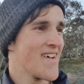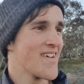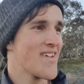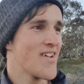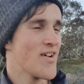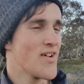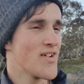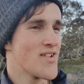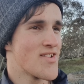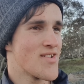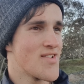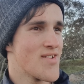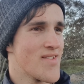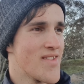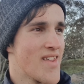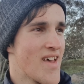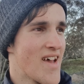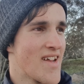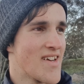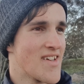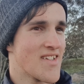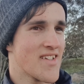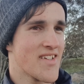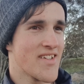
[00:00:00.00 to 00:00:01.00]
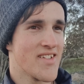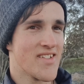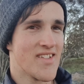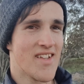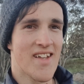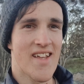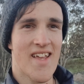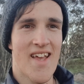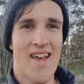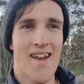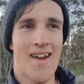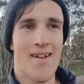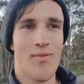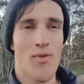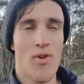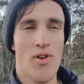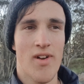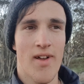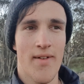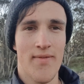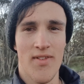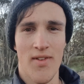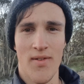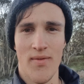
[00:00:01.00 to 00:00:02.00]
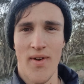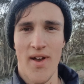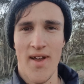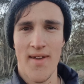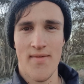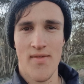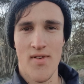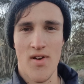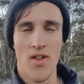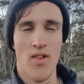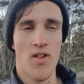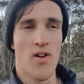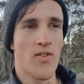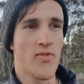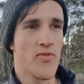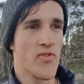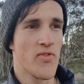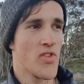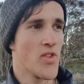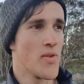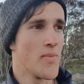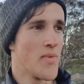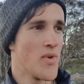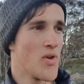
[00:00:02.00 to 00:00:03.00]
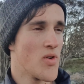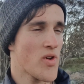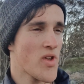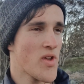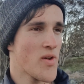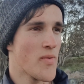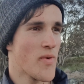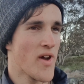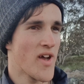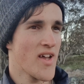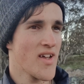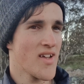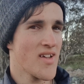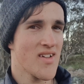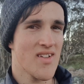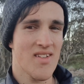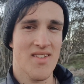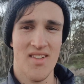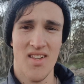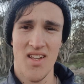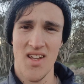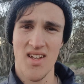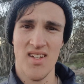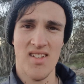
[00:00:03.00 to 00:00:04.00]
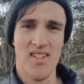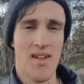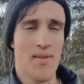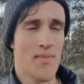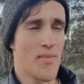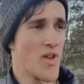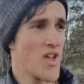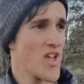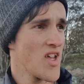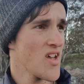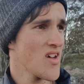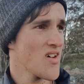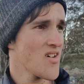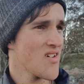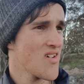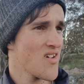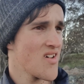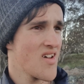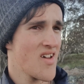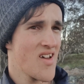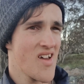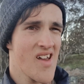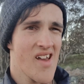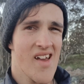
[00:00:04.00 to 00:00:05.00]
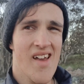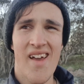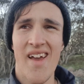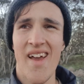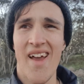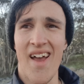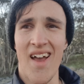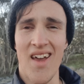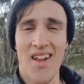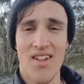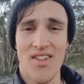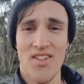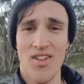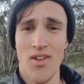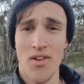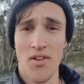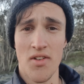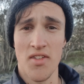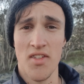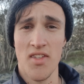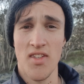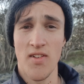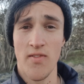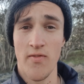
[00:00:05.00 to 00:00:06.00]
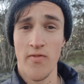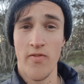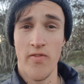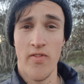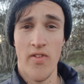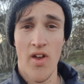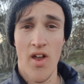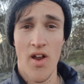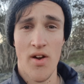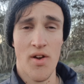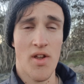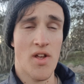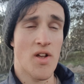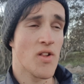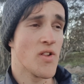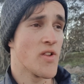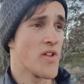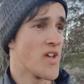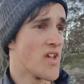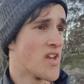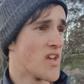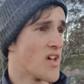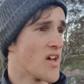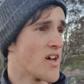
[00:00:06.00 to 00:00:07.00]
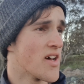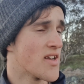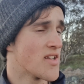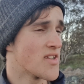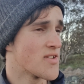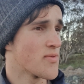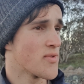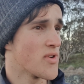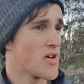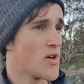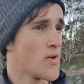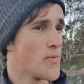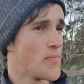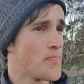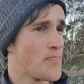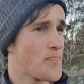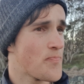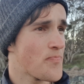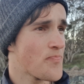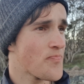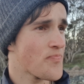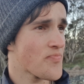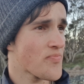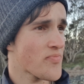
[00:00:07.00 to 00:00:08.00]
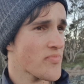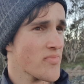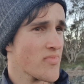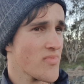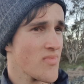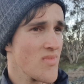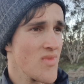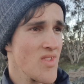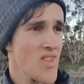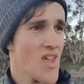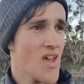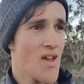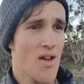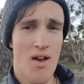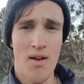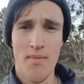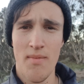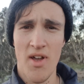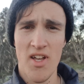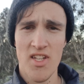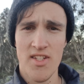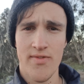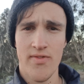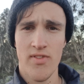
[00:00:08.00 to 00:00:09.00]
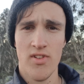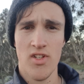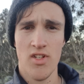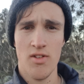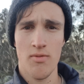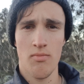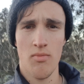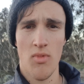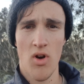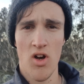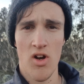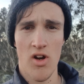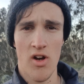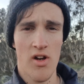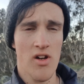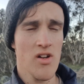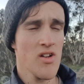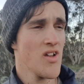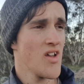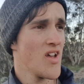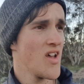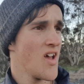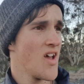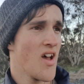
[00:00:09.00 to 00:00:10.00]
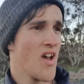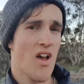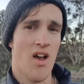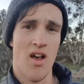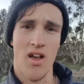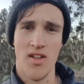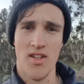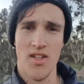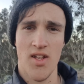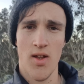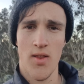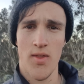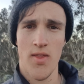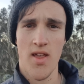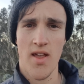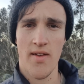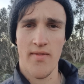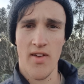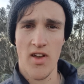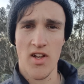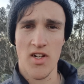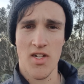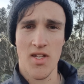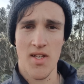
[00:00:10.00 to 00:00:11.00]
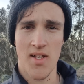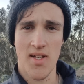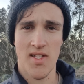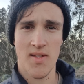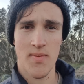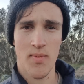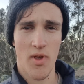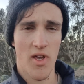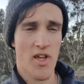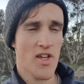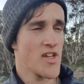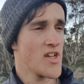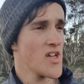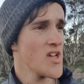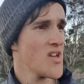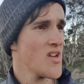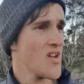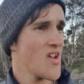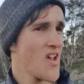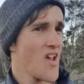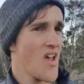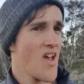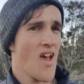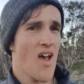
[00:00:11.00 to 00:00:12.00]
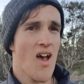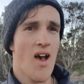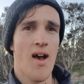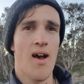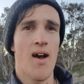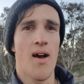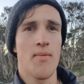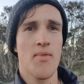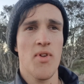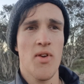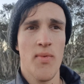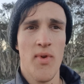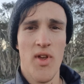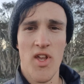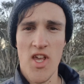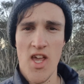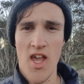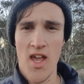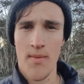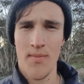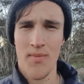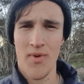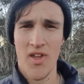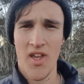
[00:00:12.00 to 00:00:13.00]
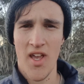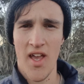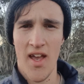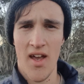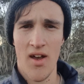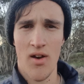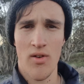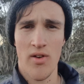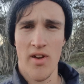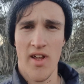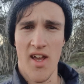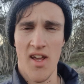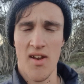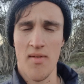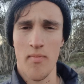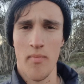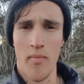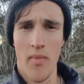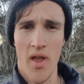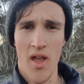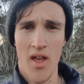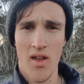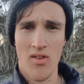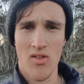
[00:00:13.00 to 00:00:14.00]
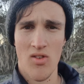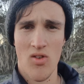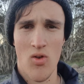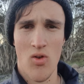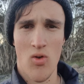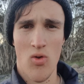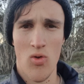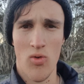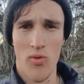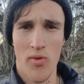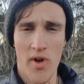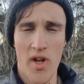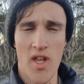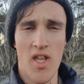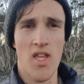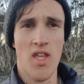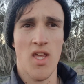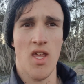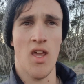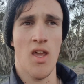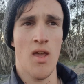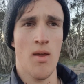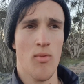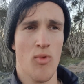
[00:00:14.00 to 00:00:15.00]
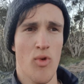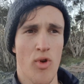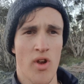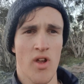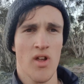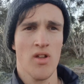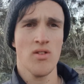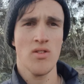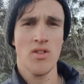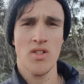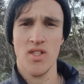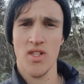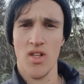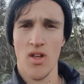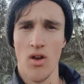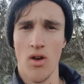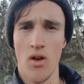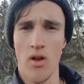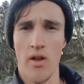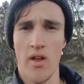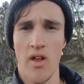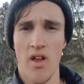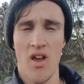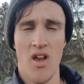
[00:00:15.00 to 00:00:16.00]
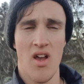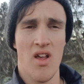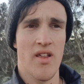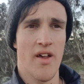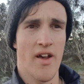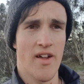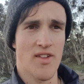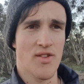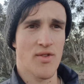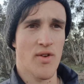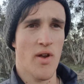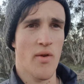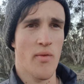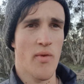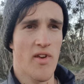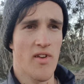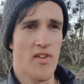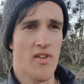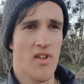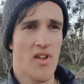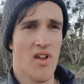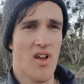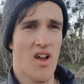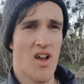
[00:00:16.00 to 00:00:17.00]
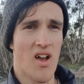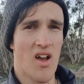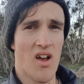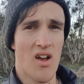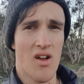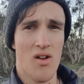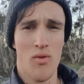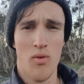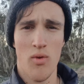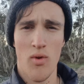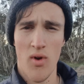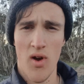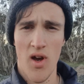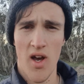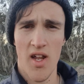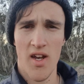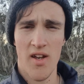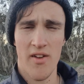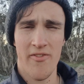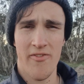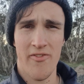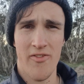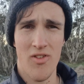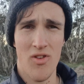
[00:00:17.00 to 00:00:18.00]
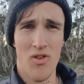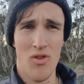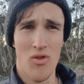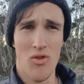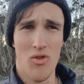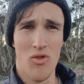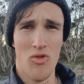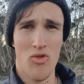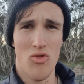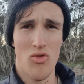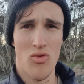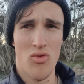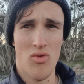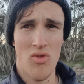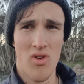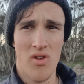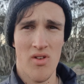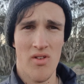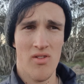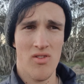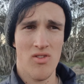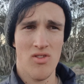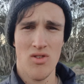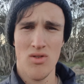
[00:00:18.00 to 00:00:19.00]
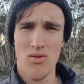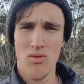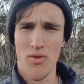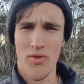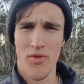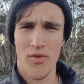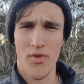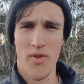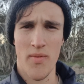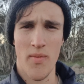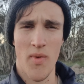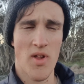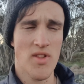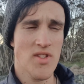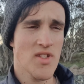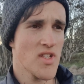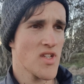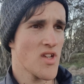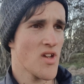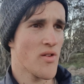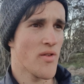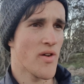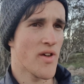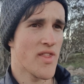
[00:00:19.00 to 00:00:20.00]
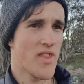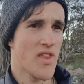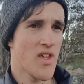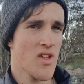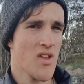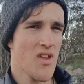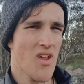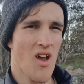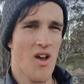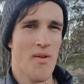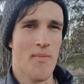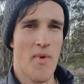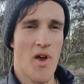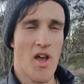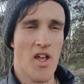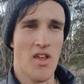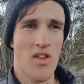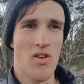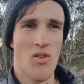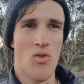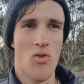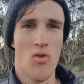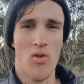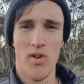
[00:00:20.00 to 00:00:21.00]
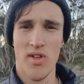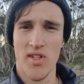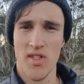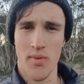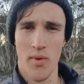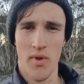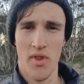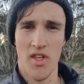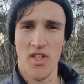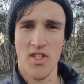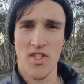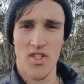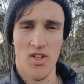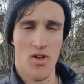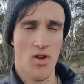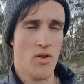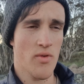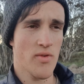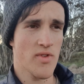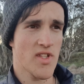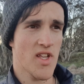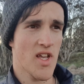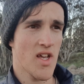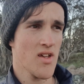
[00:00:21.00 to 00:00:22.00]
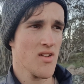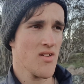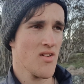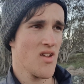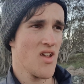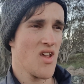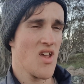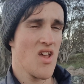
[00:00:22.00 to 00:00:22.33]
Go and shoot that, just because again I won't have to wait very long for the Milky Way, seeing as I'm here, and it's honestly a very clear night as well. As for tomorrow, because I don't think I've actually explained yet, I'm going to be camping out at Mount Coree campground. So that's where I went quite a few, 2 or 3 months ago, I think, back in August when the snow was out.